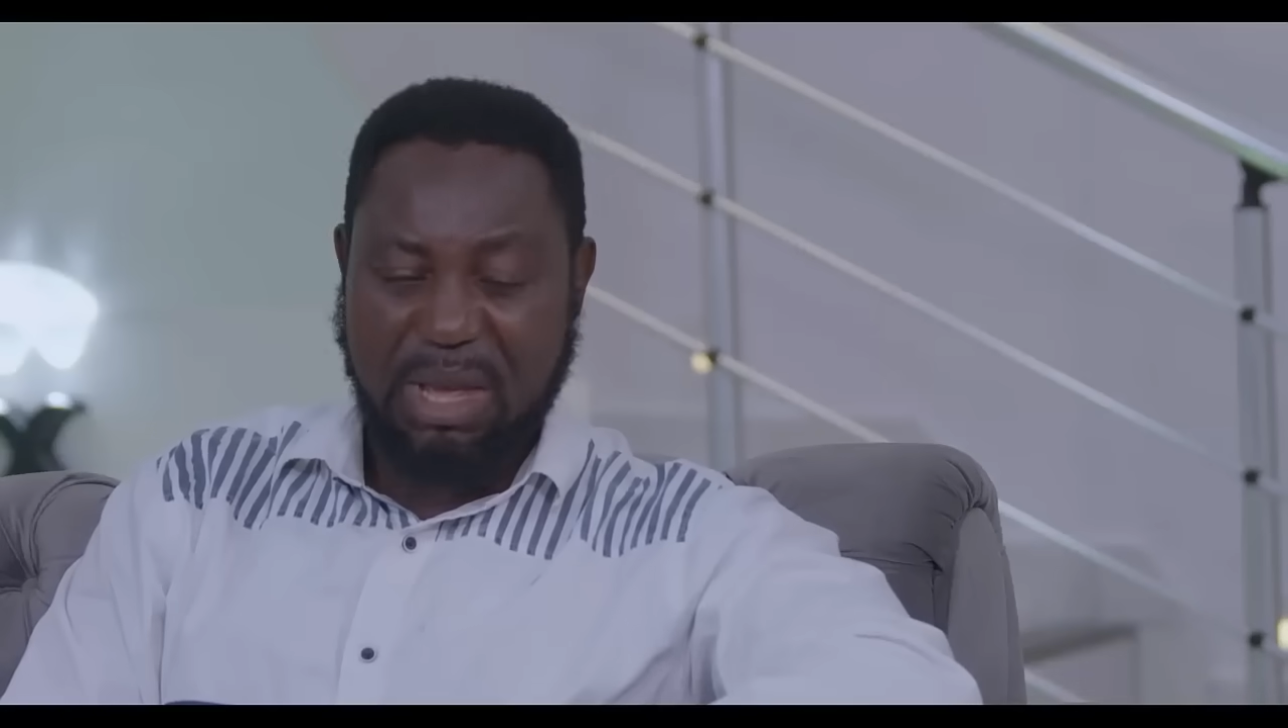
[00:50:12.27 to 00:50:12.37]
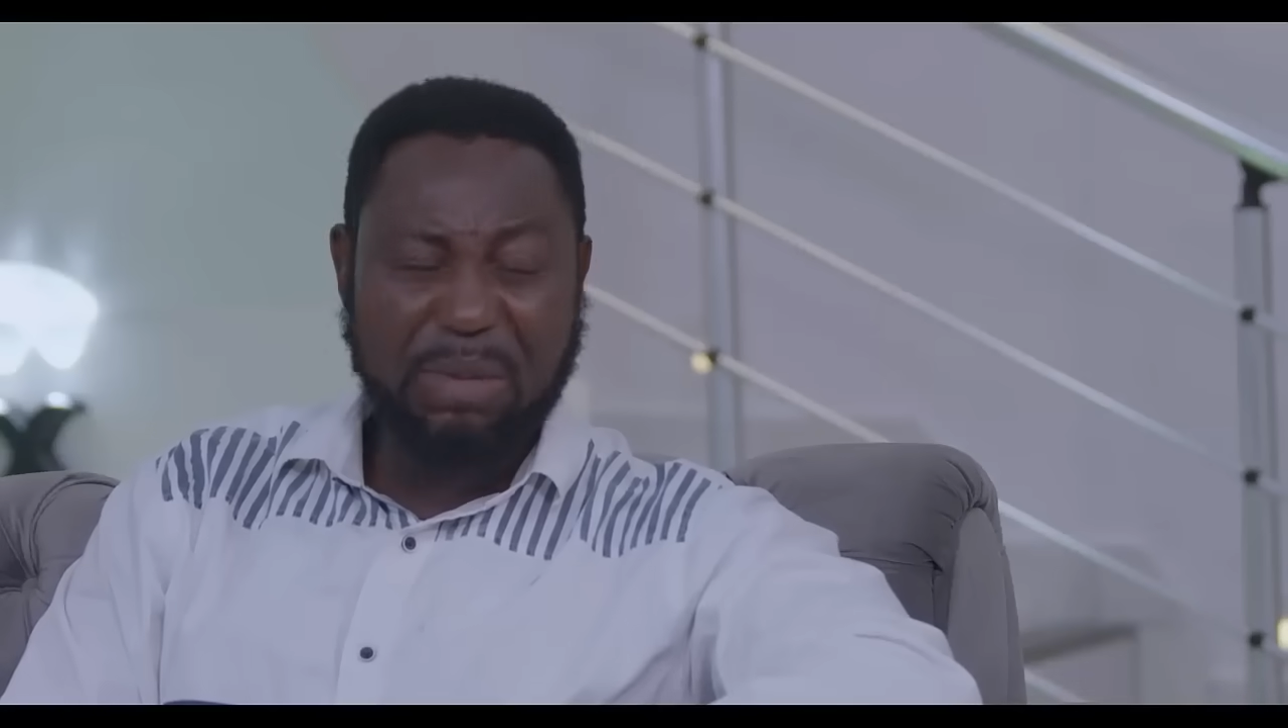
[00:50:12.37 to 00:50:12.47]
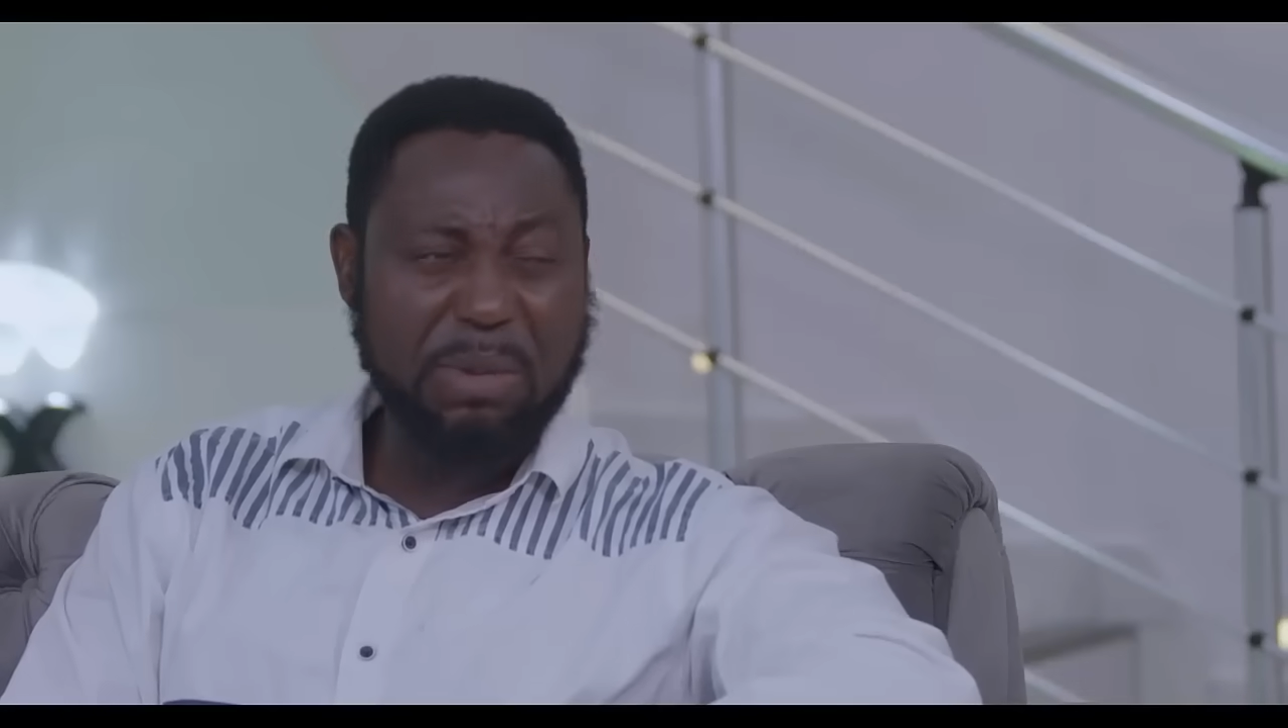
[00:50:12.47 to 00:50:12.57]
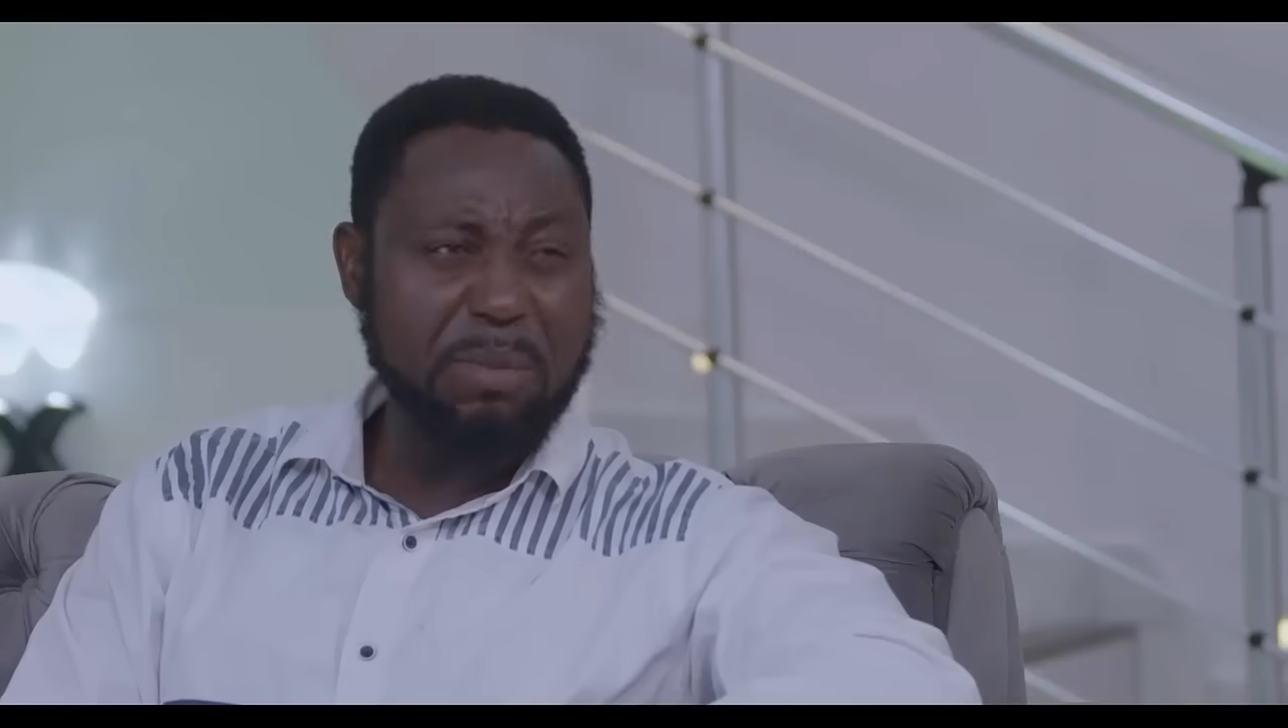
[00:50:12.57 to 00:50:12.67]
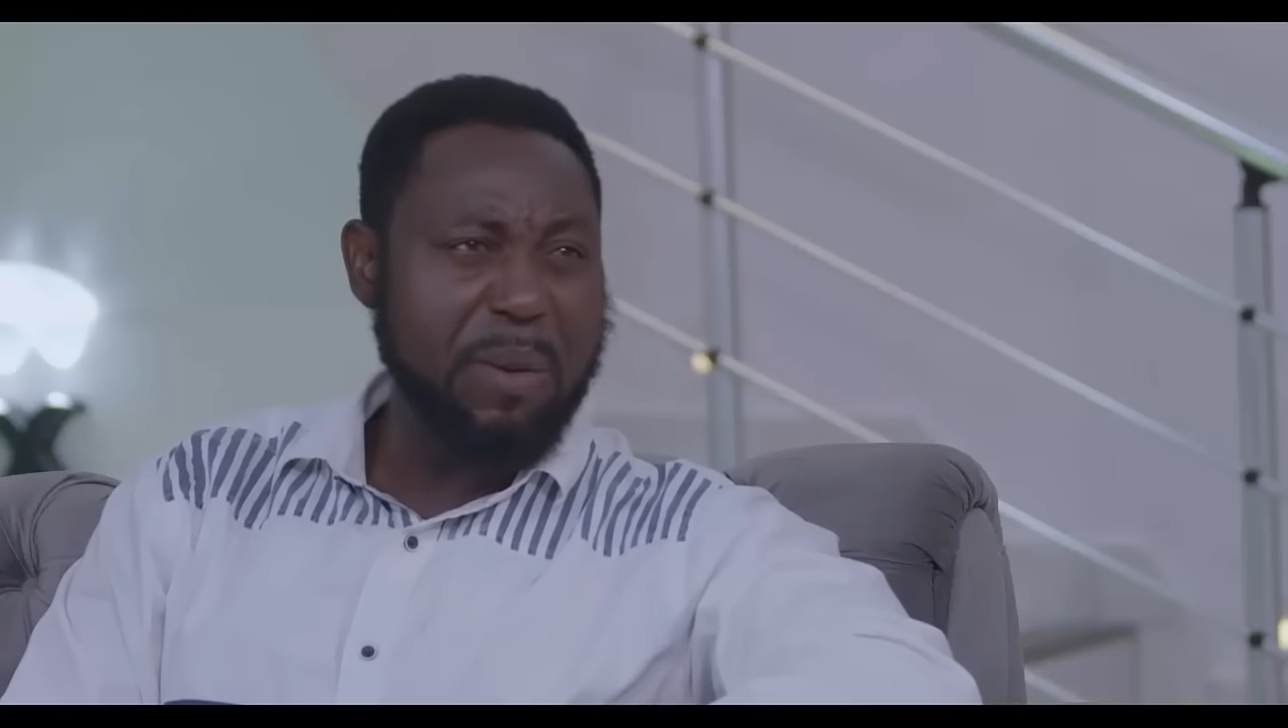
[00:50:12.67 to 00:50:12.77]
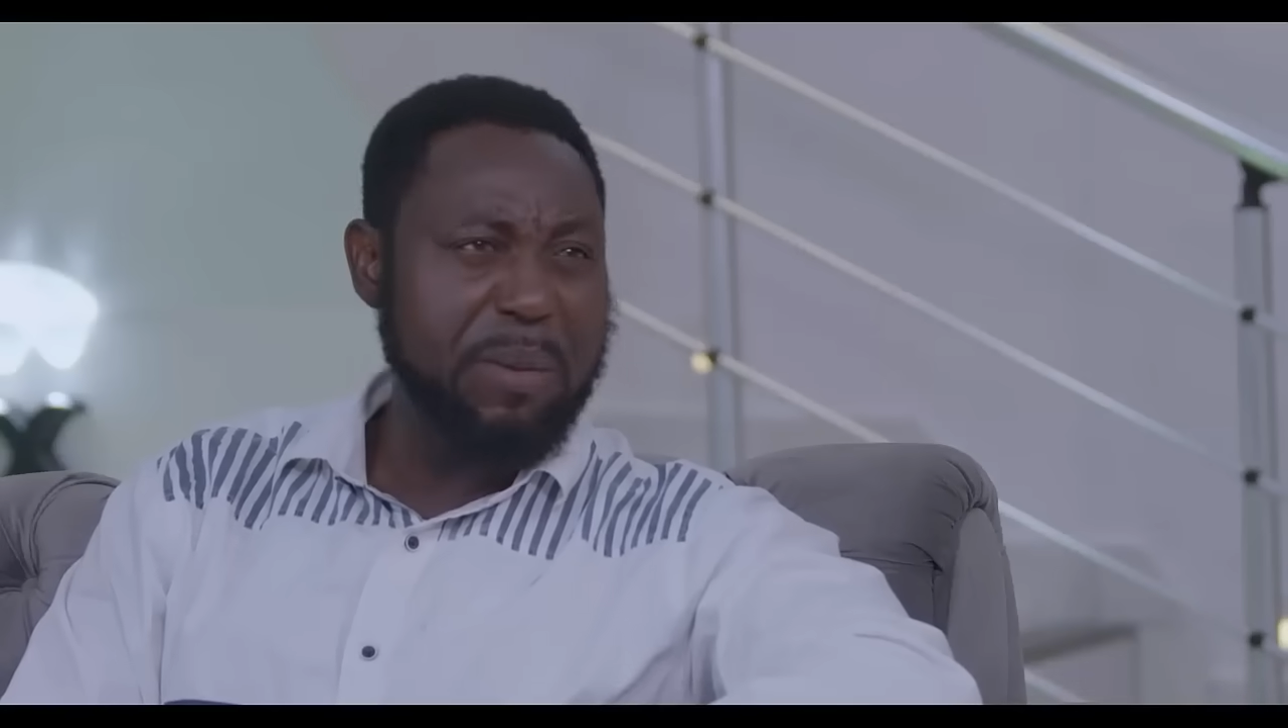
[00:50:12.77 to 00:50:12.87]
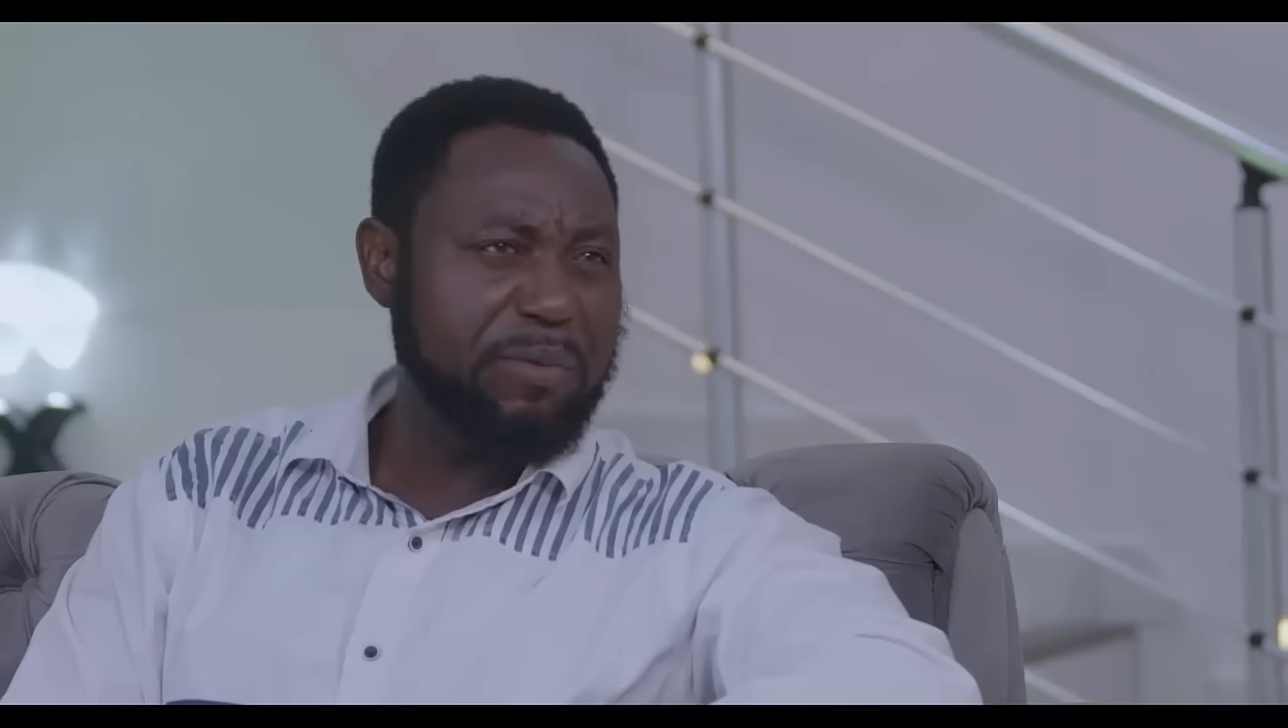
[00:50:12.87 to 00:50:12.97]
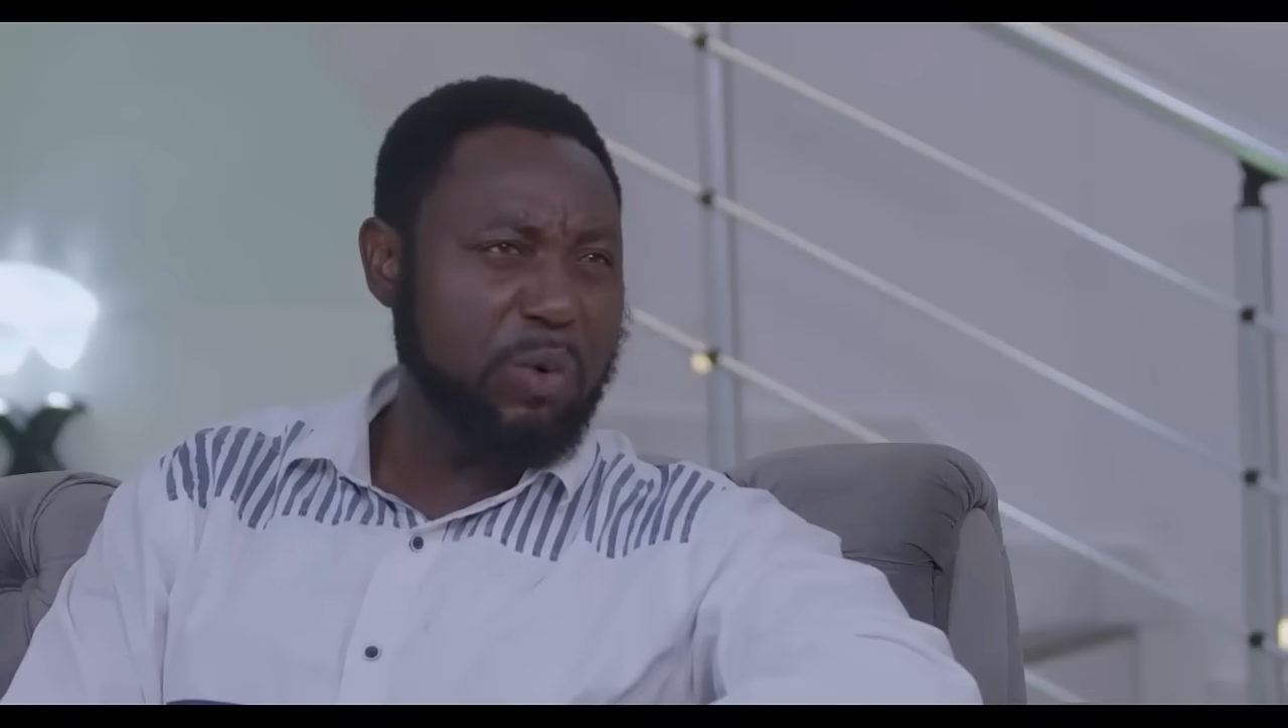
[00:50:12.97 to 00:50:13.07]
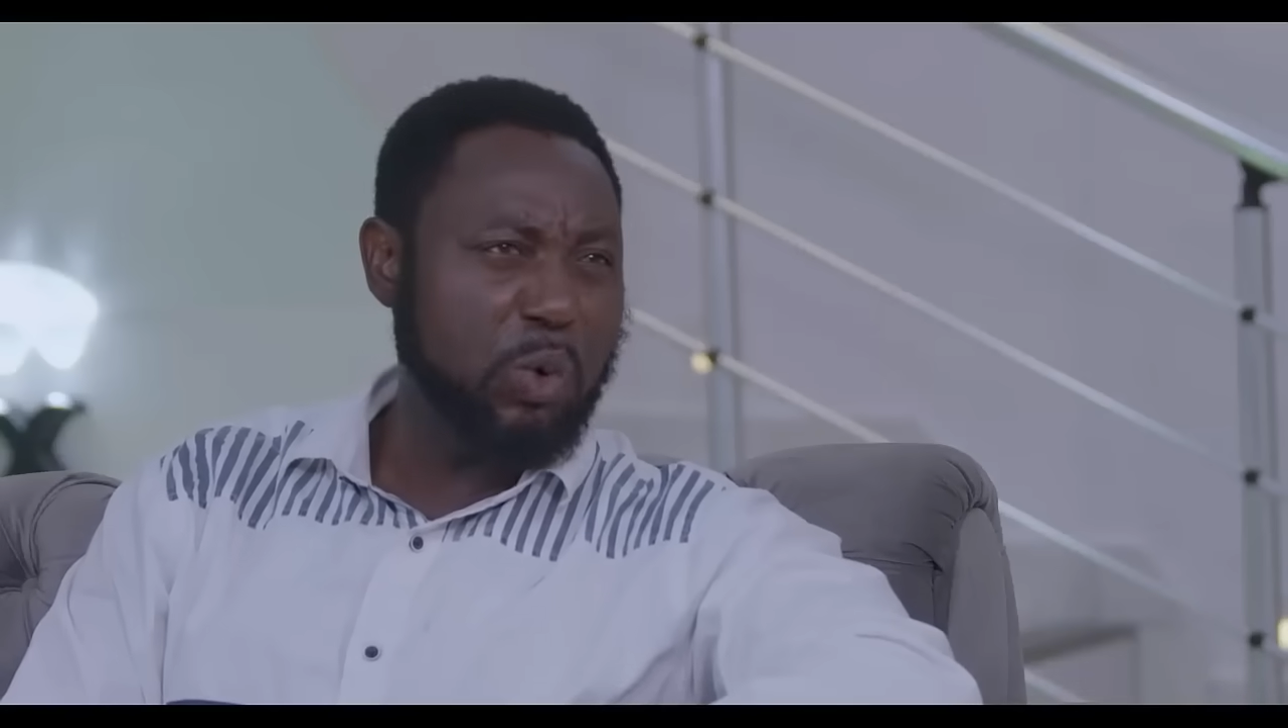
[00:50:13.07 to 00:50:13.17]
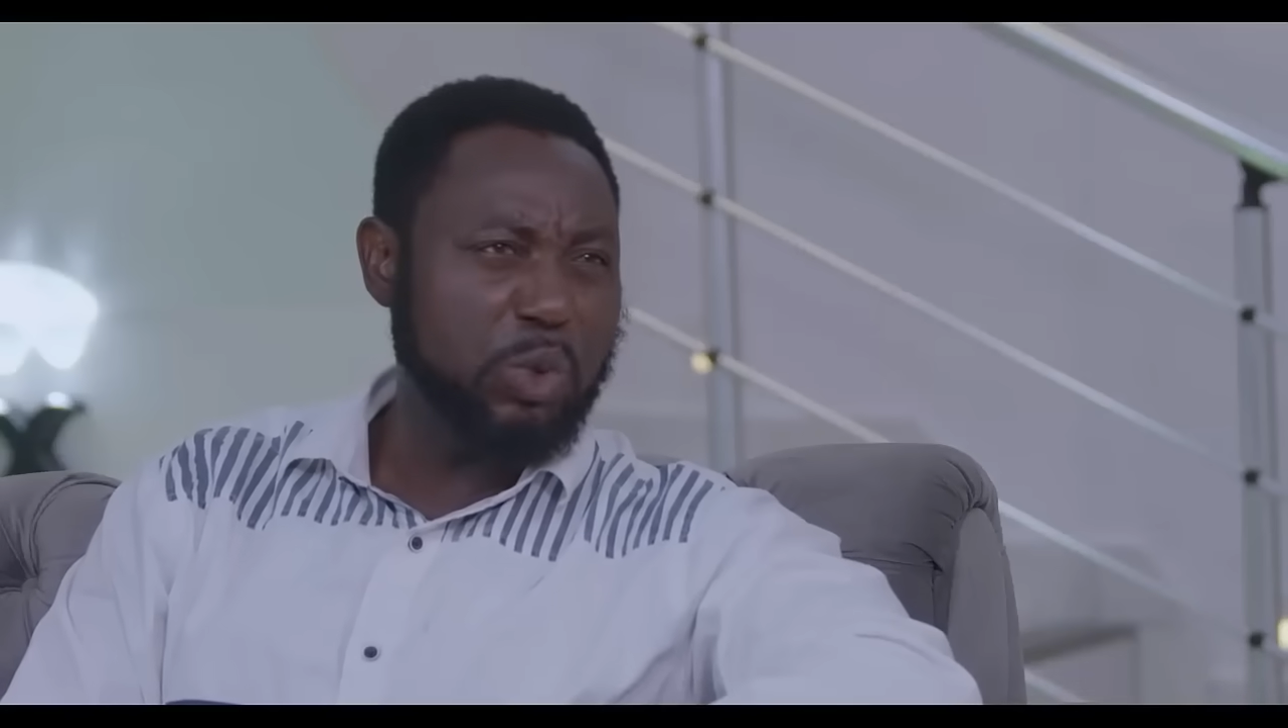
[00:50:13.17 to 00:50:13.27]
they've been married
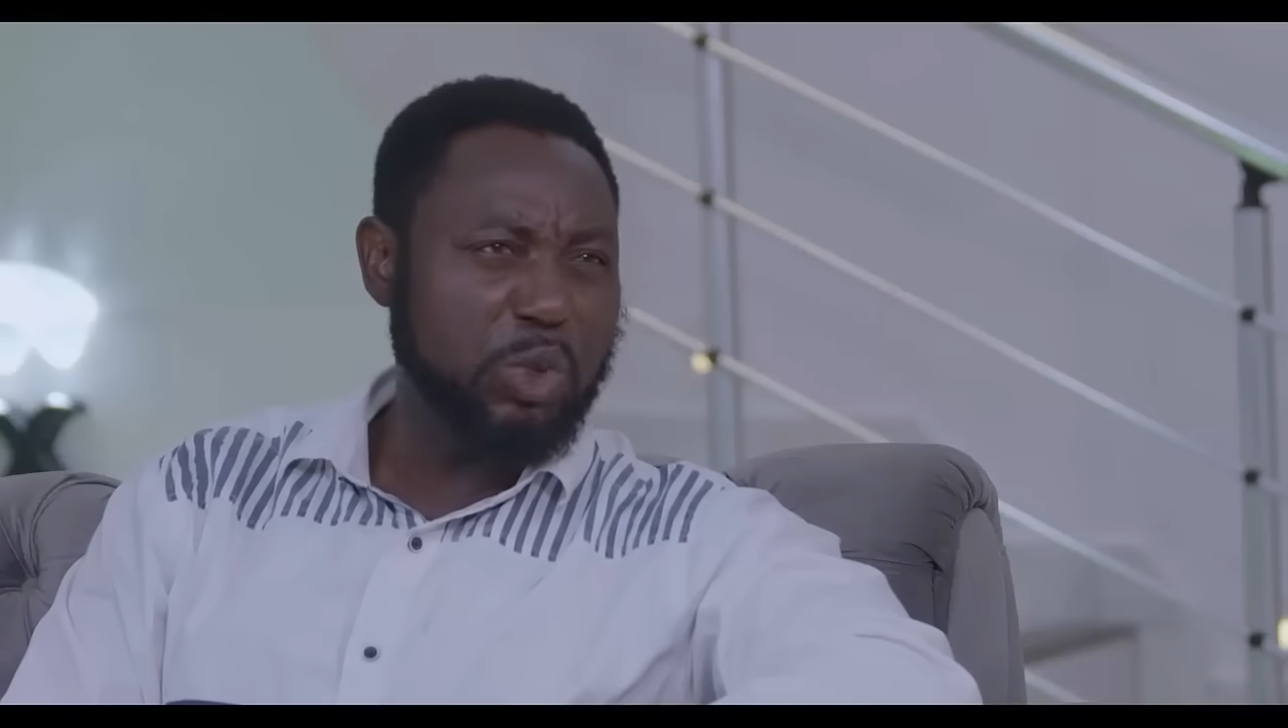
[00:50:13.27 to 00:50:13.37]
for